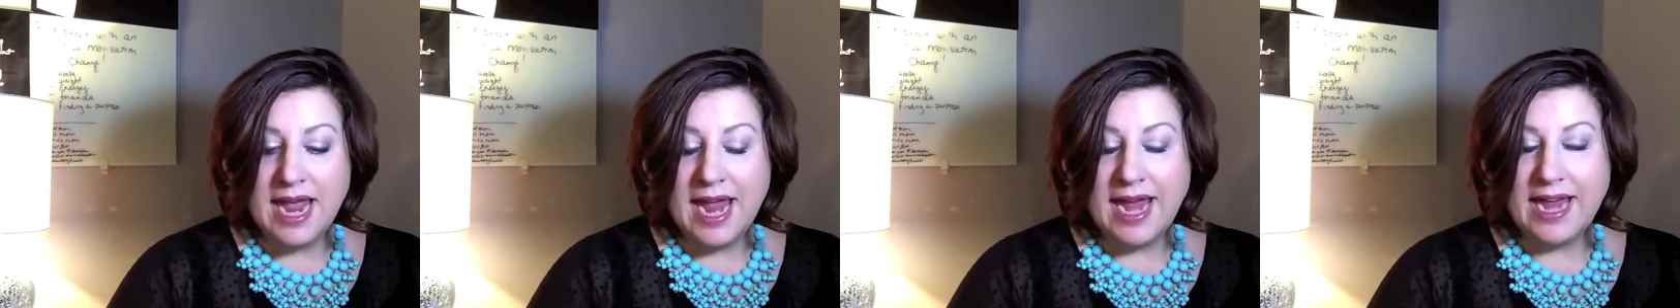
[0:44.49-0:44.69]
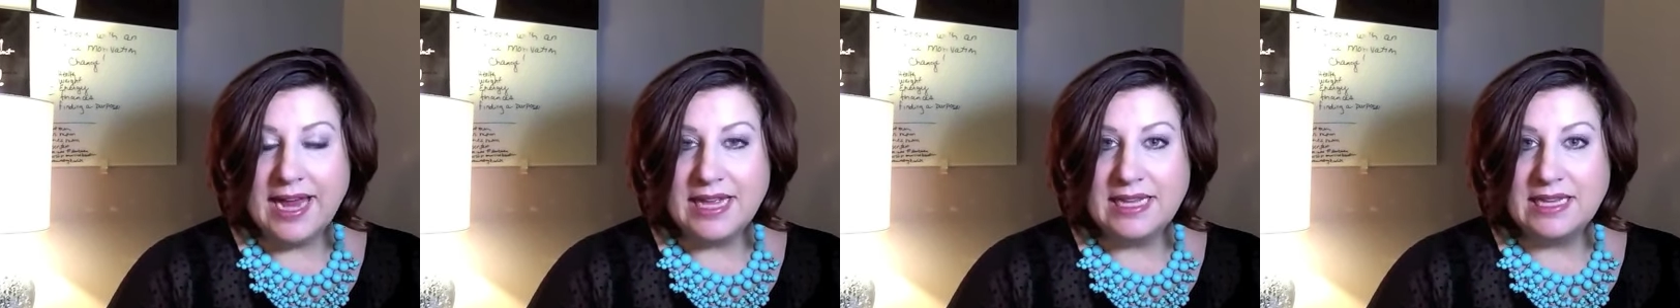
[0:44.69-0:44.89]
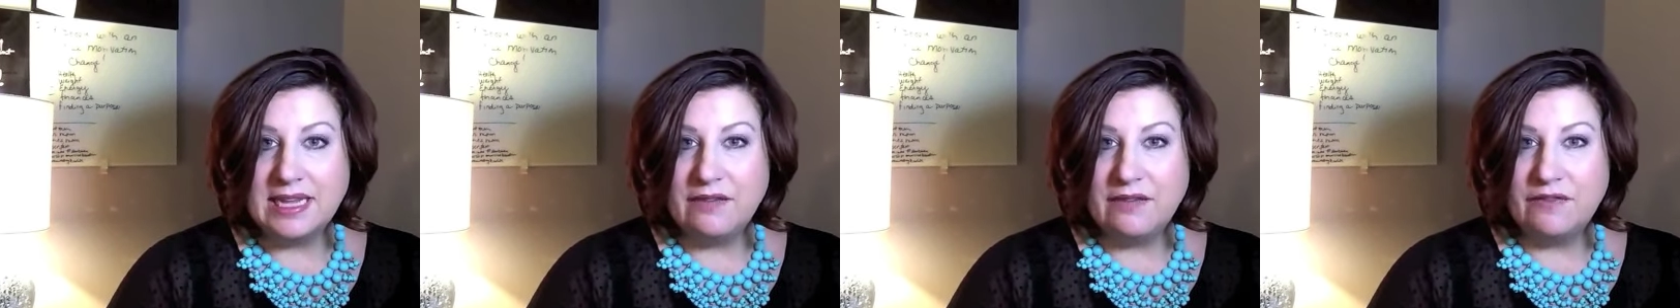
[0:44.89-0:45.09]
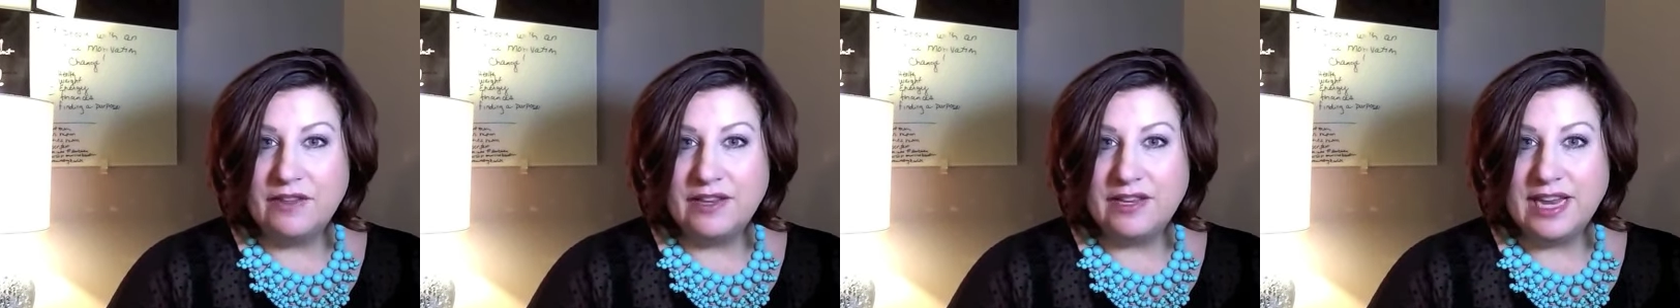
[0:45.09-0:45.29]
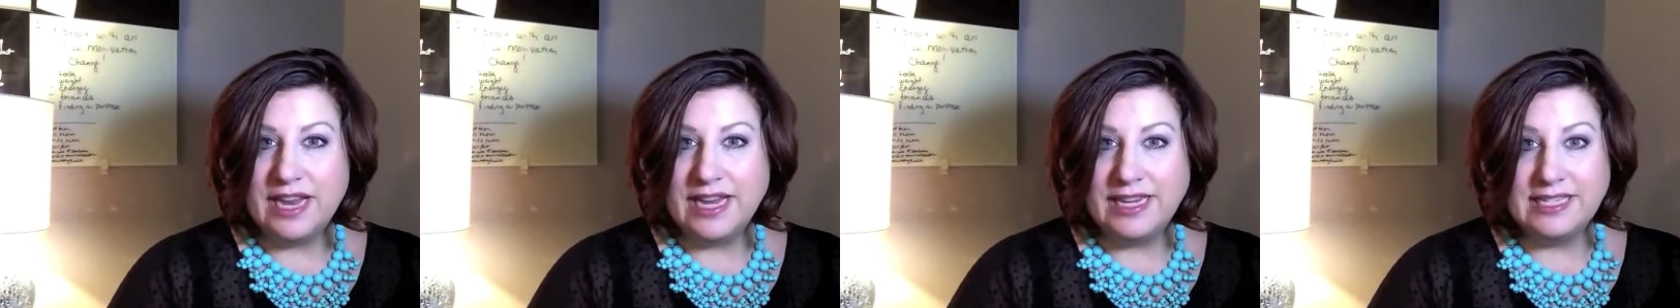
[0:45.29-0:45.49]
And if
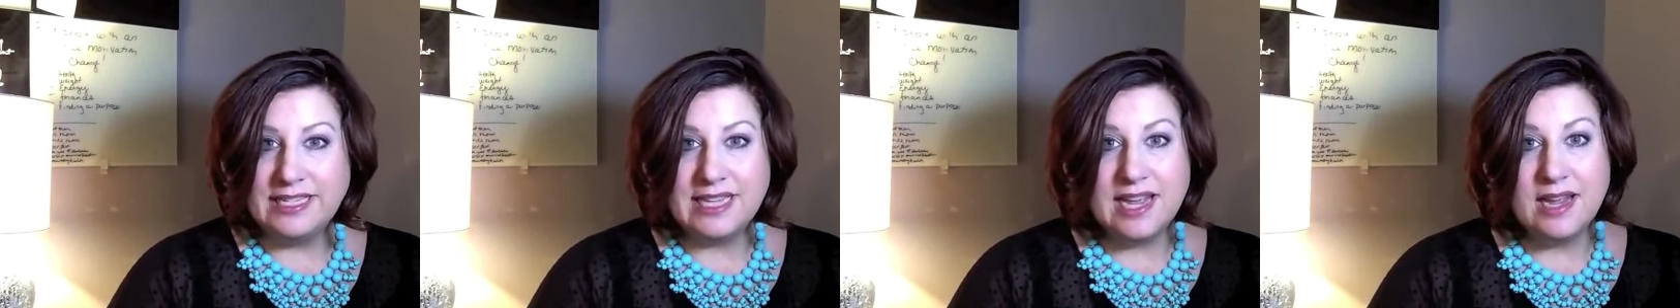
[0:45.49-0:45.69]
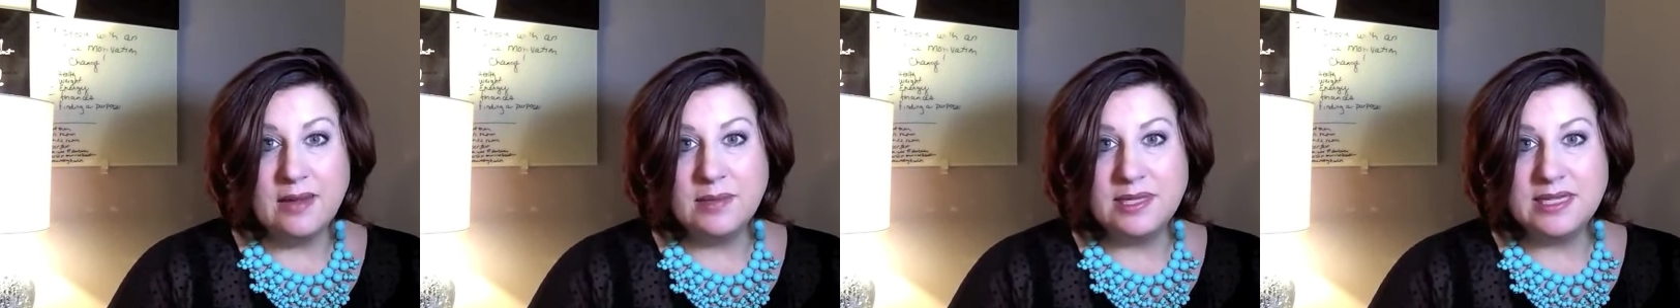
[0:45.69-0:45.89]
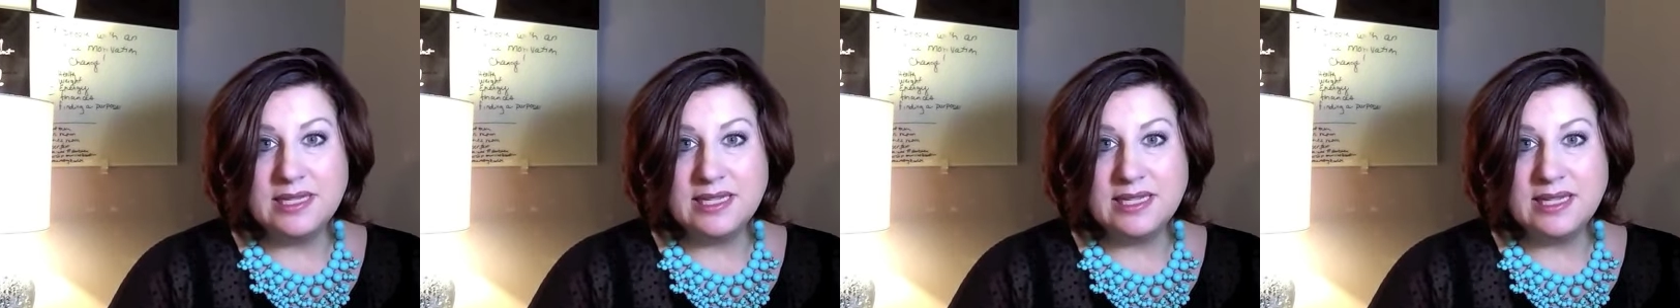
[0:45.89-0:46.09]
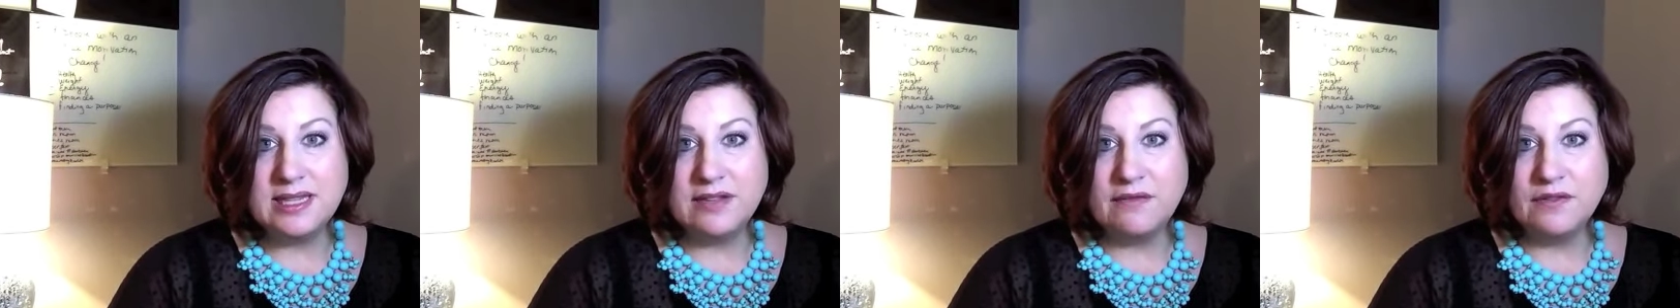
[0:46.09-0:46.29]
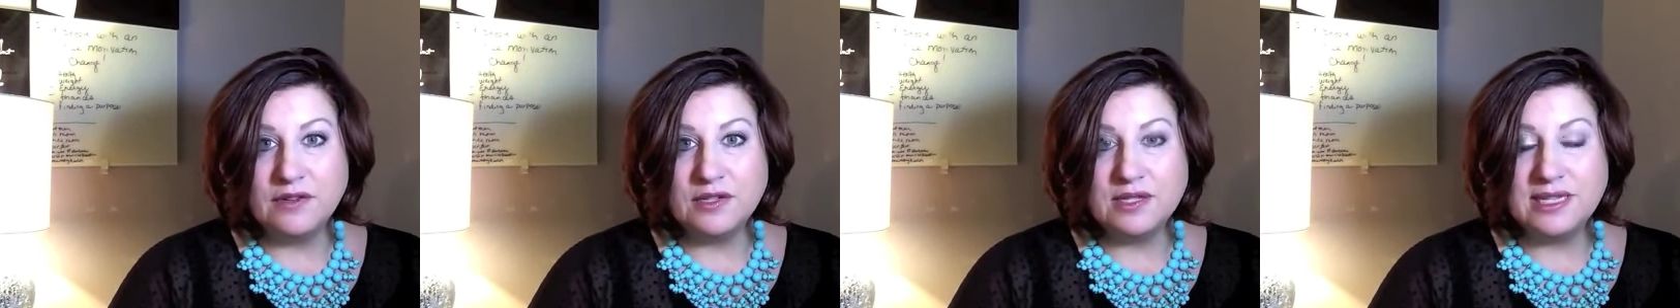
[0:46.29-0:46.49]
at any time in the
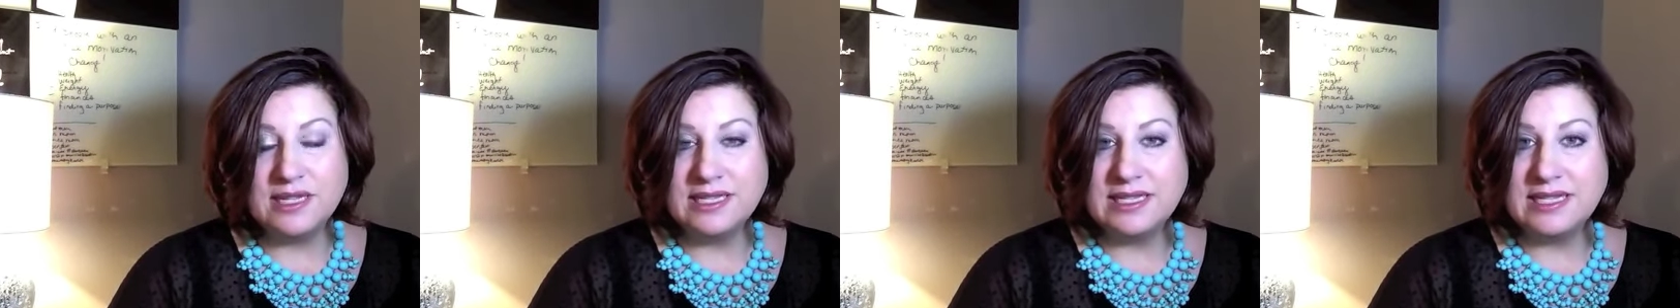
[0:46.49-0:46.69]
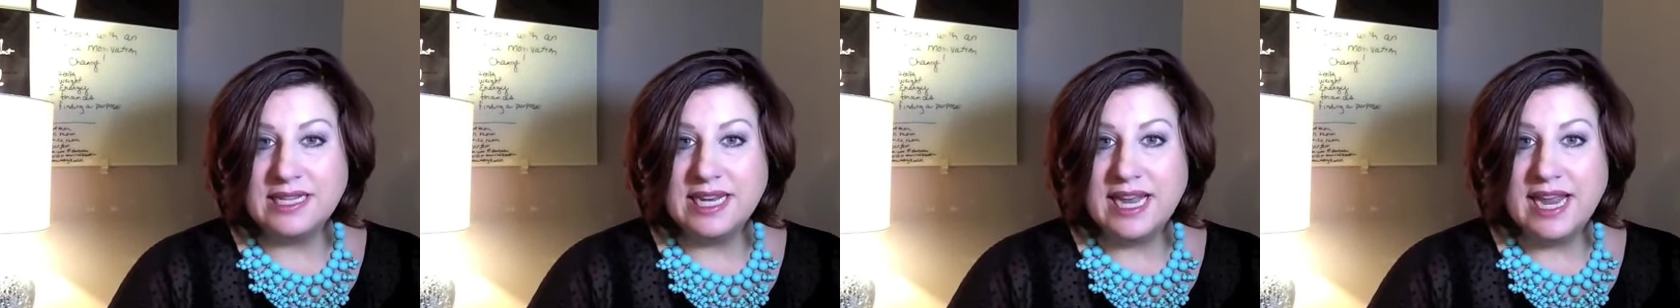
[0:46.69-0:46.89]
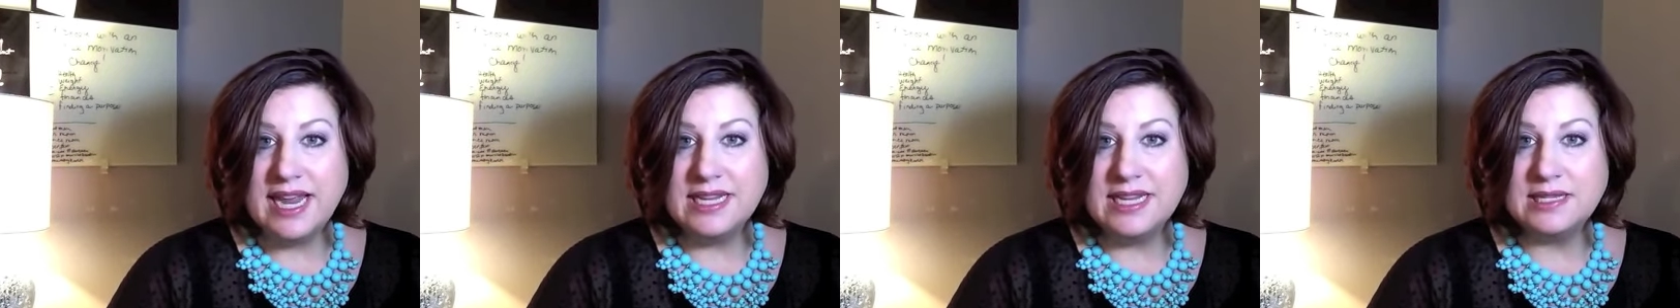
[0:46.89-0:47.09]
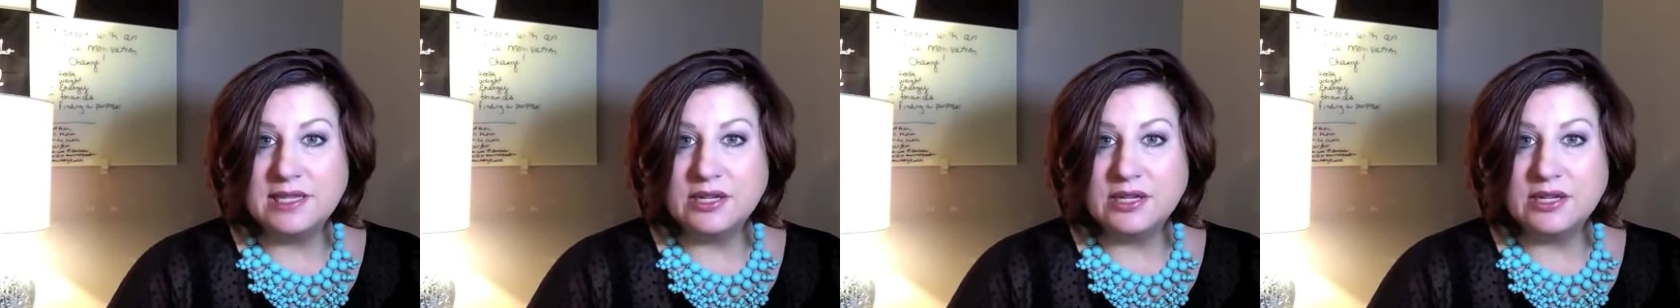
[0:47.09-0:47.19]
first 60 days